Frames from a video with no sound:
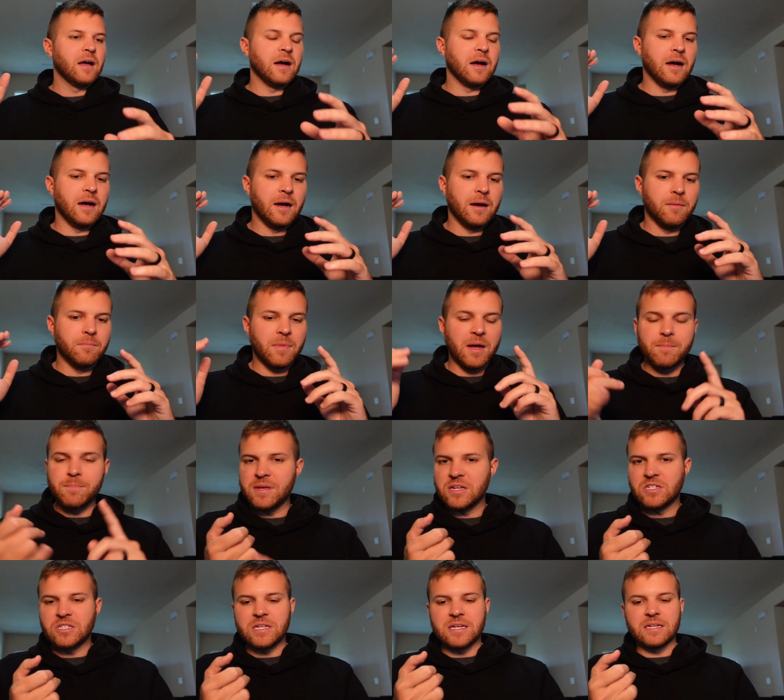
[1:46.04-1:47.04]
um, my
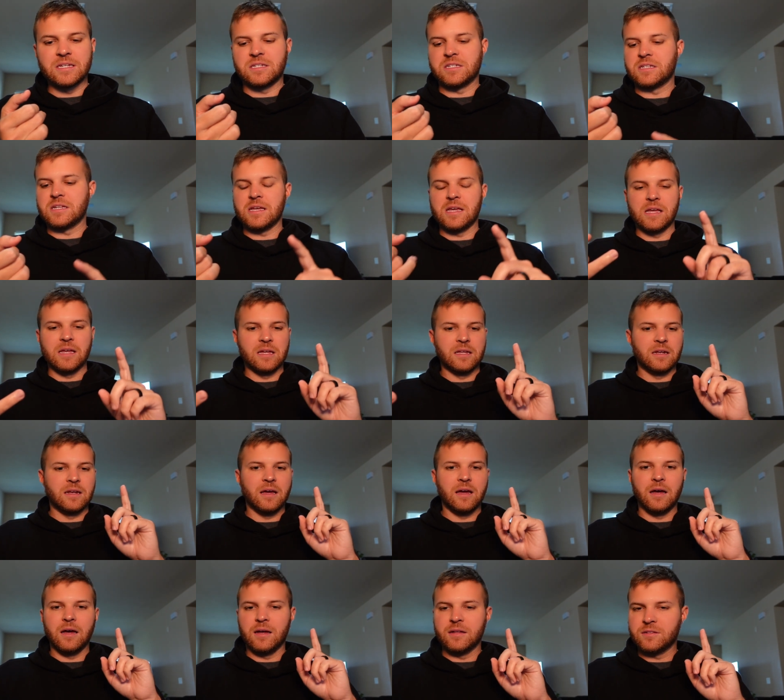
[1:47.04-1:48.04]
business and
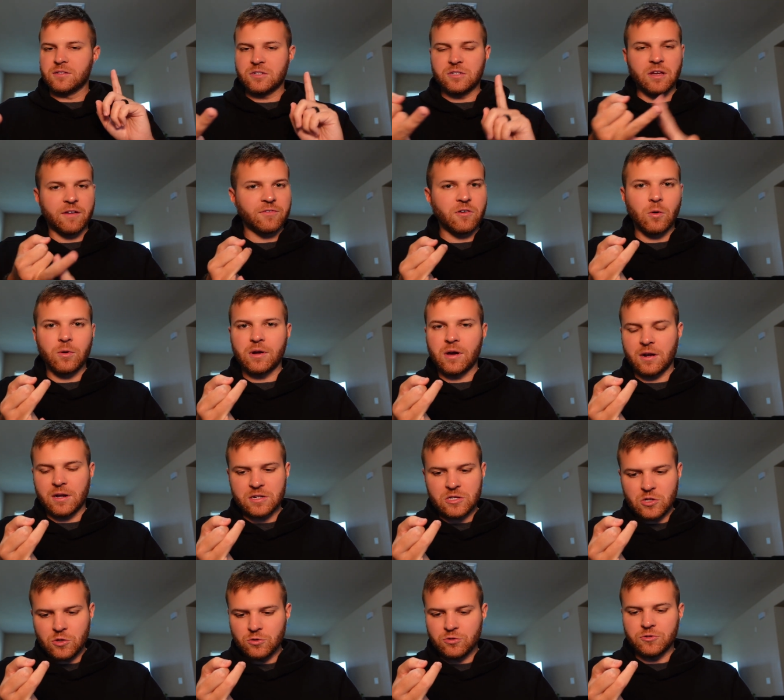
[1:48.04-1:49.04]
uh, stuff going on
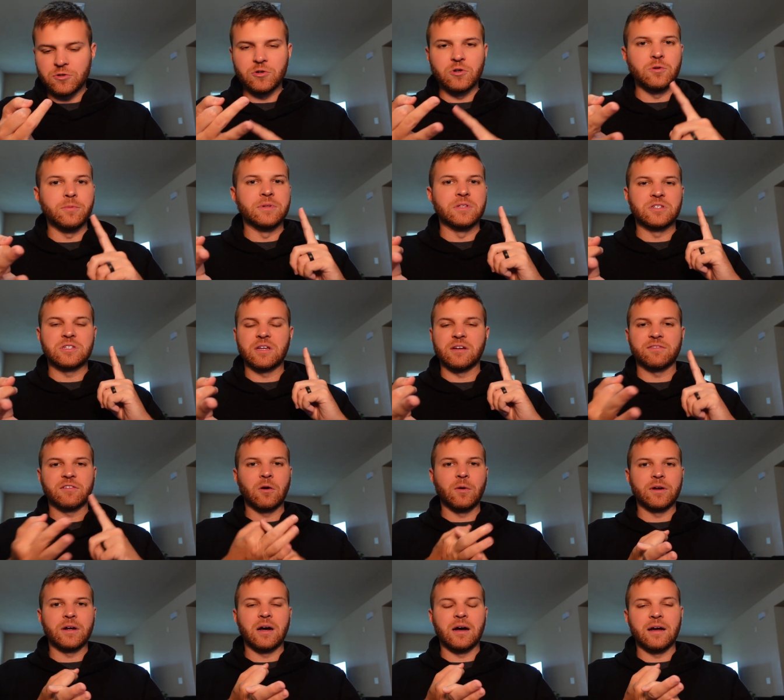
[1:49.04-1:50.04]
on YouTube and stuff
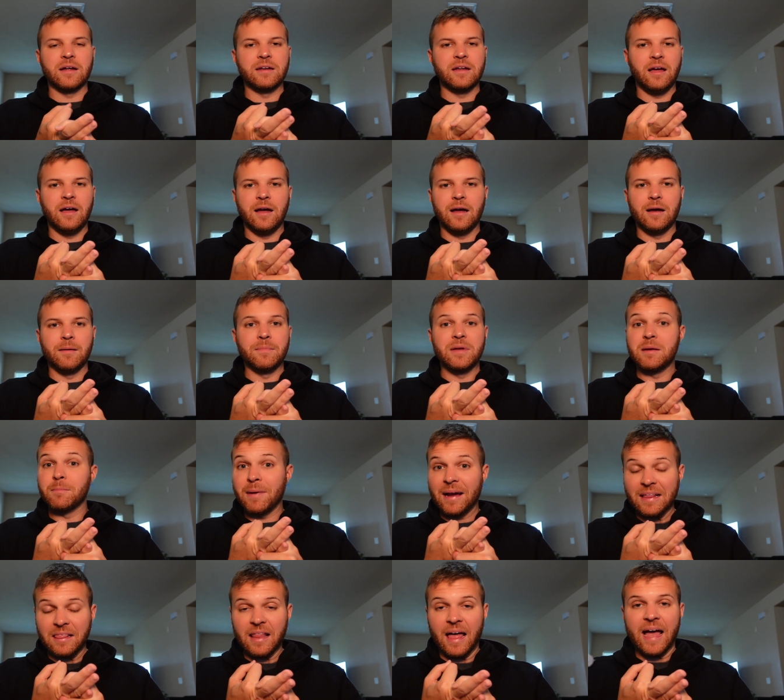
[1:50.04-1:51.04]
going on um, in
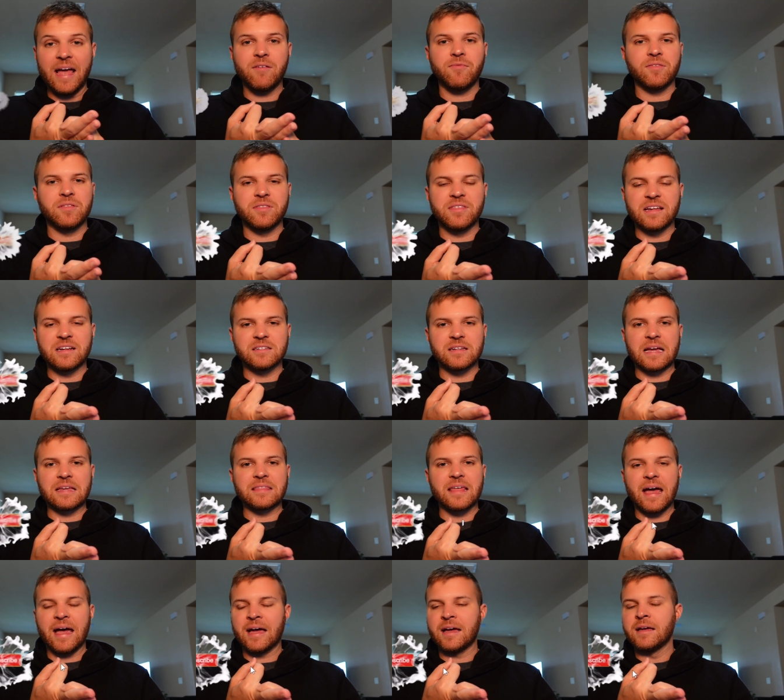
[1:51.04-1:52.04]
my life and things like
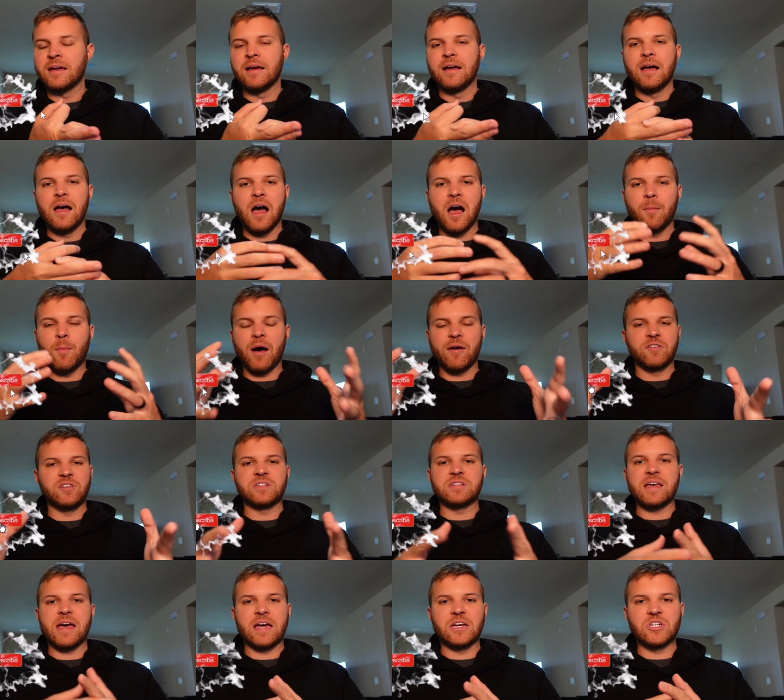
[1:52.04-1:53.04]
that. Um,
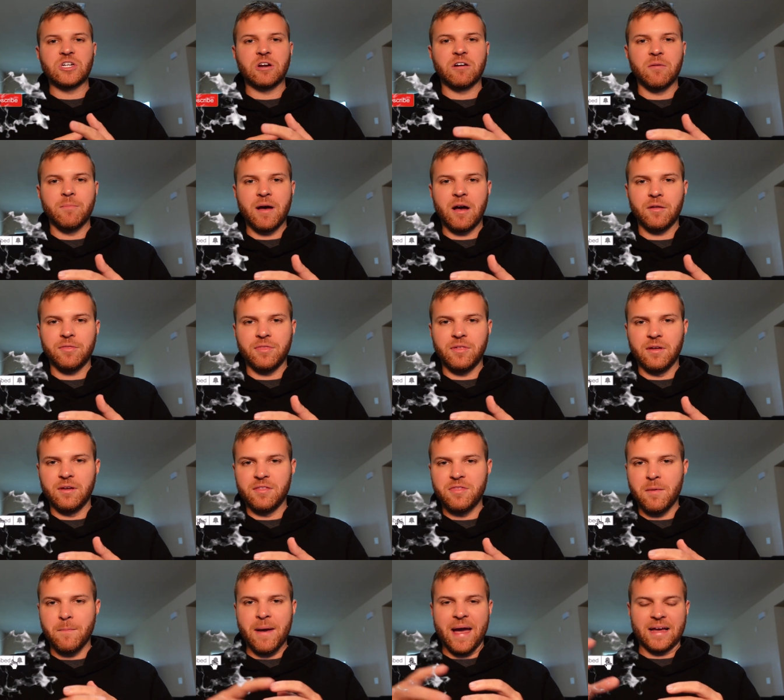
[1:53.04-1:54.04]
obviously, I shared about the,
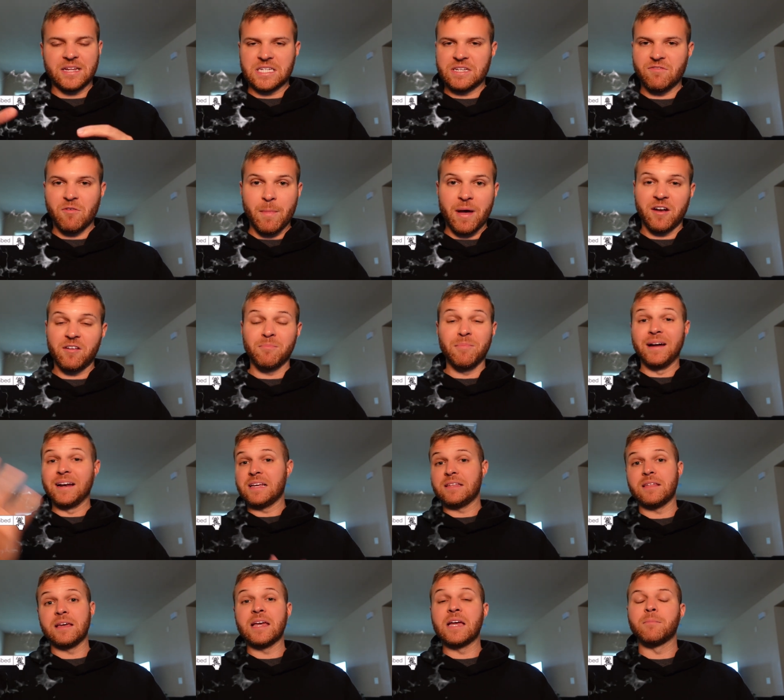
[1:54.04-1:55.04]
the massive amount of
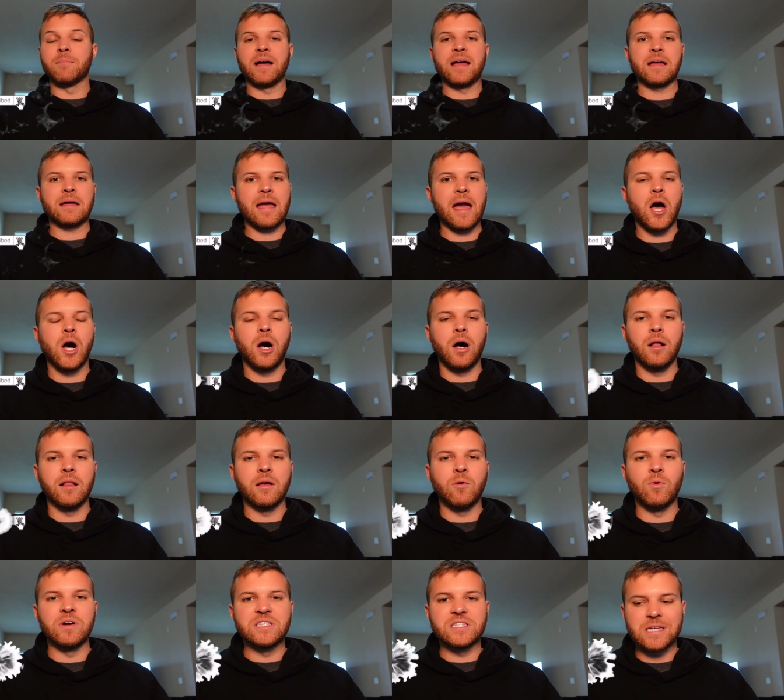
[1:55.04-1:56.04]
money that hit my account all
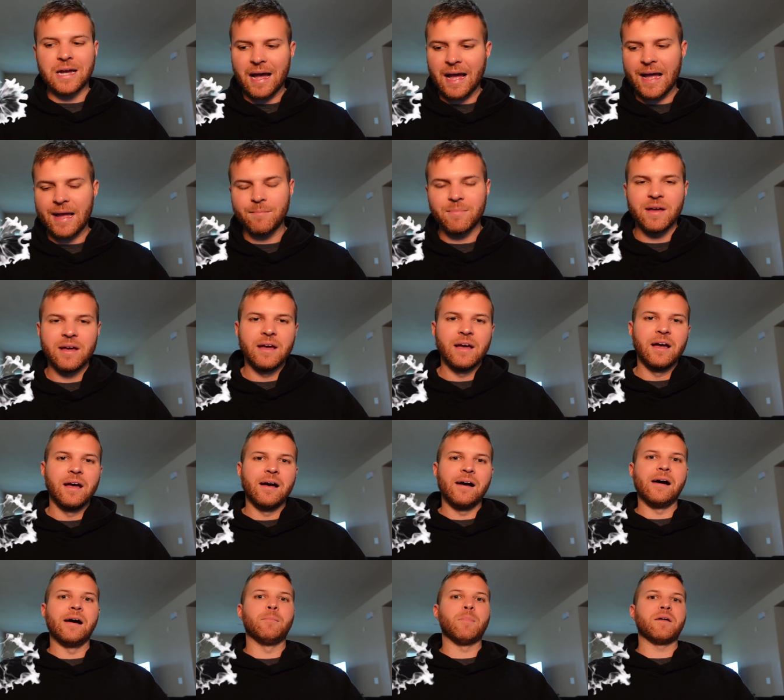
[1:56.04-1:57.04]
at one time.
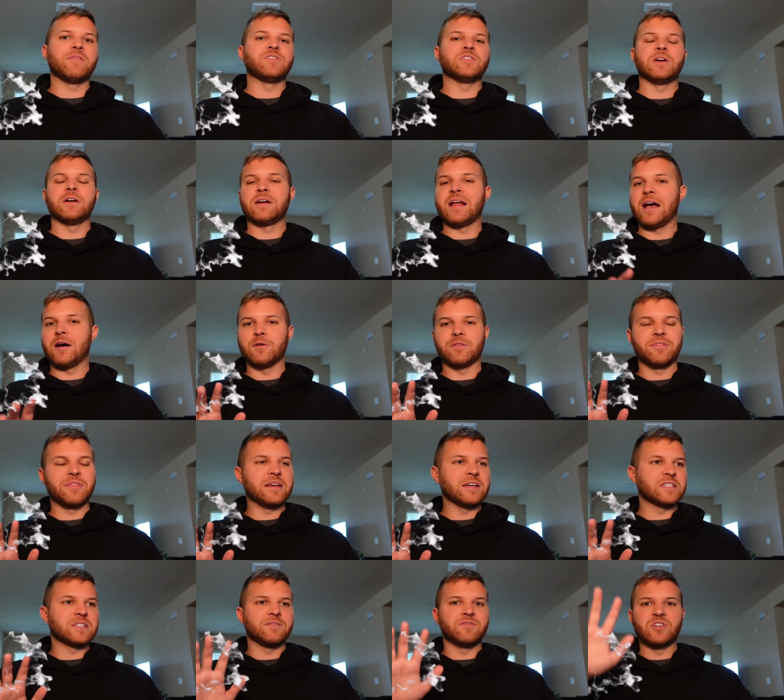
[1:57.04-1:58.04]
Um, I've shared how
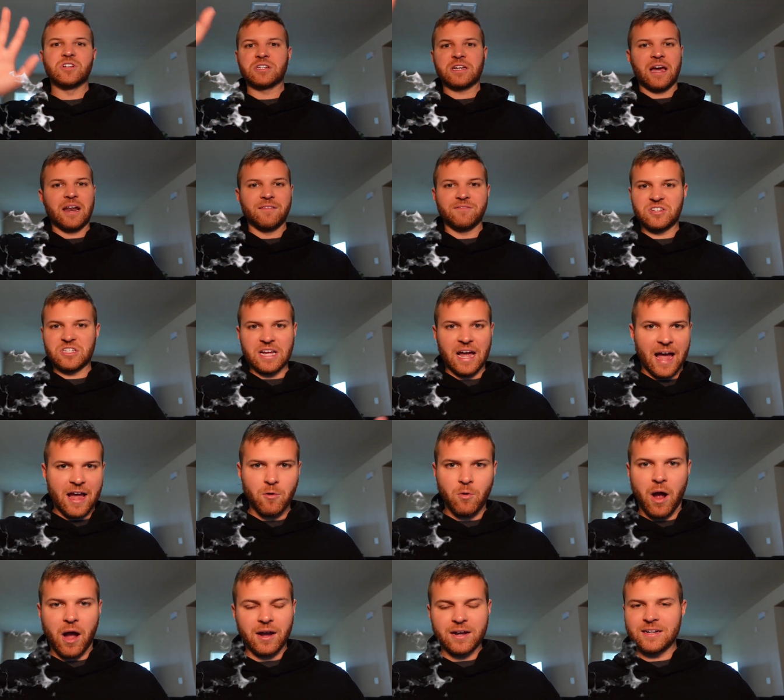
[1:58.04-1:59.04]
things have just kind of
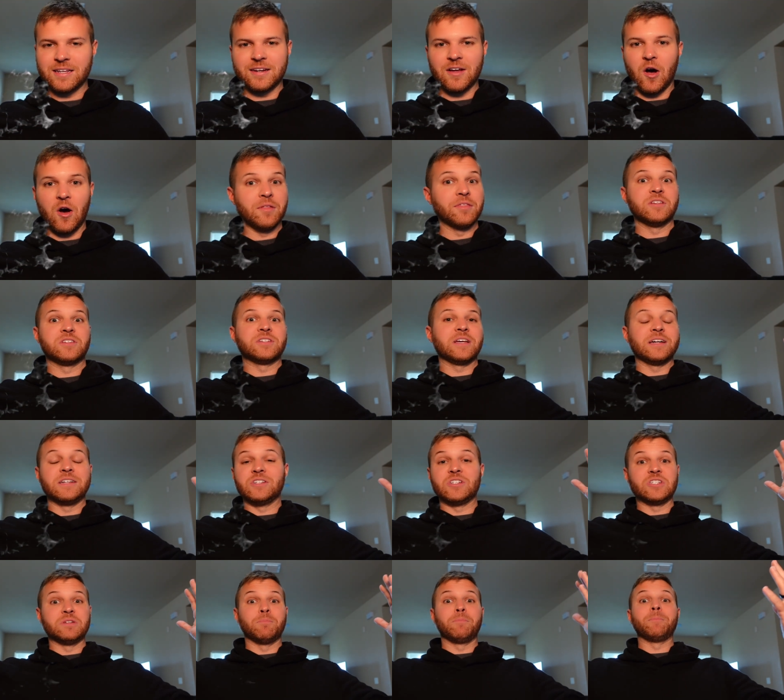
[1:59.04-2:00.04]
skyrocketed all of a sudden,
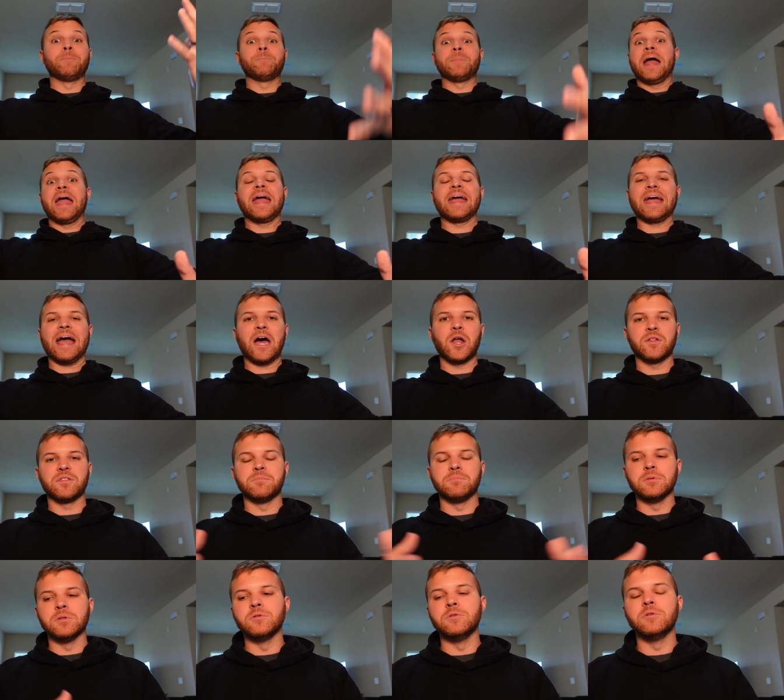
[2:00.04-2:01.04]
just bang out of the
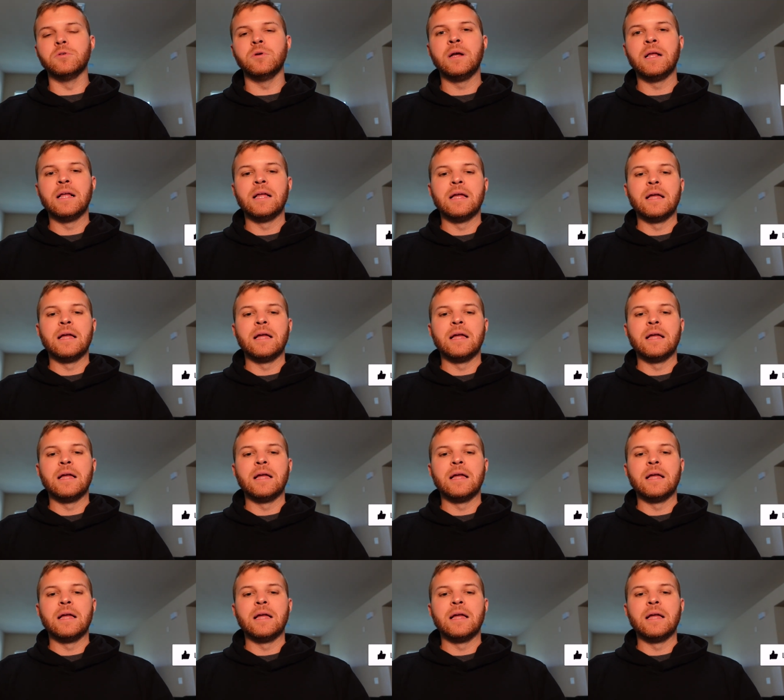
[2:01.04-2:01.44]
blue.